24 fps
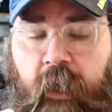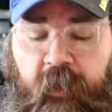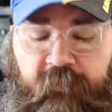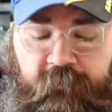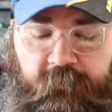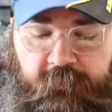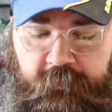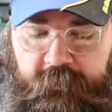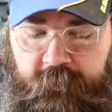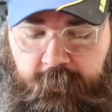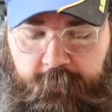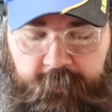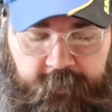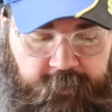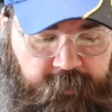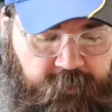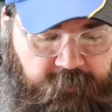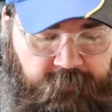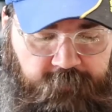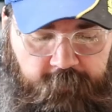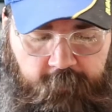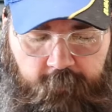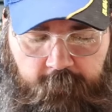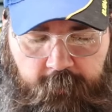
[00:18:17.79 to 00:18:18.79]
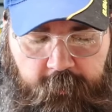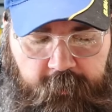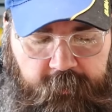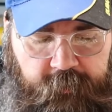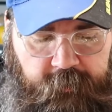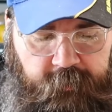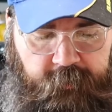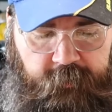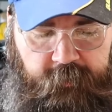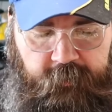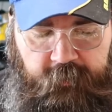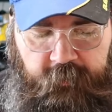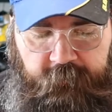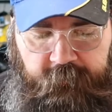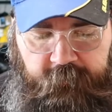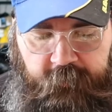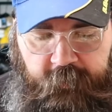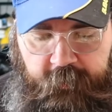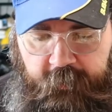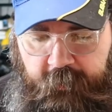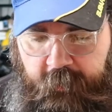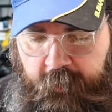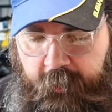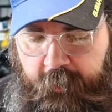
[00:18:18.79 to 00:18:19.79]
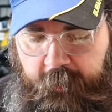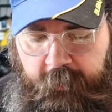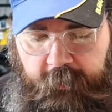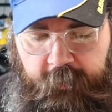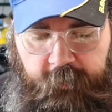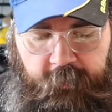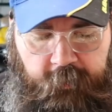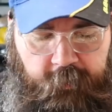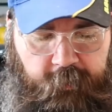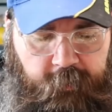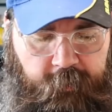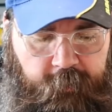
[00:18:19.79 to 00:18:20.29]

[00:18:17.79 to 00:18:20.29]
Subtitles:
For some of the different woods and stuff like that,